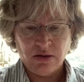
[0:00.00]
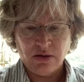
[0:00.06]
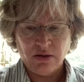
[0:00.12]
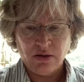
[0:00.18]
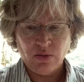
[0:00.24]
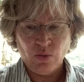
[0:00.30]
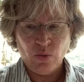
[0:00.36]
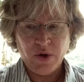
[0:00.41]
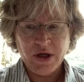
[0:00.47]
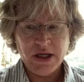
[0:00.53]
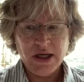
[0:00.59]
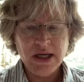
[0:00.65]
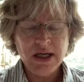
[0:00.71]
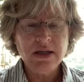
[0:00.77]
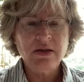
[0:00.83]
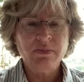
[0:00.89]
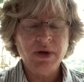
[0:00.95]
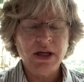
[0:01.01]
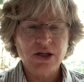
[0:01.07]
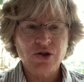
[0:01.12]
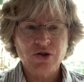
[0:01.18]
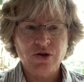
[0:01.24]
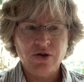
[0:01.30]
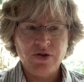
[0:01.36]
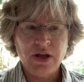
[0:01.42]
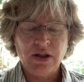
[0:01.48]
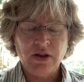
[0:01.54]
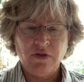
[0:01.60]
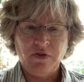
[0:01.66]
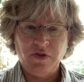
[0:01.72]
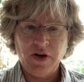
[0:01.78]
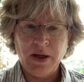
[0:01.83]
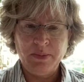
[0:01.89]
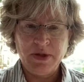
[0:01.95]
we need to make sure that the
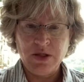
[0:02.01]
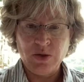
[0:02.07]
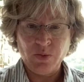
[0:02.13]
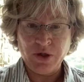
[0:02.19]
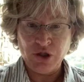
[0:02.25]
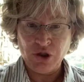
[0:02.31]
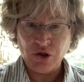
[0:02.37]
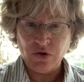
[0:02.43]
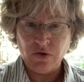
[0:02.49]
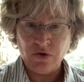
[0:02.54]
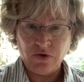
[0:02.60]
families we choose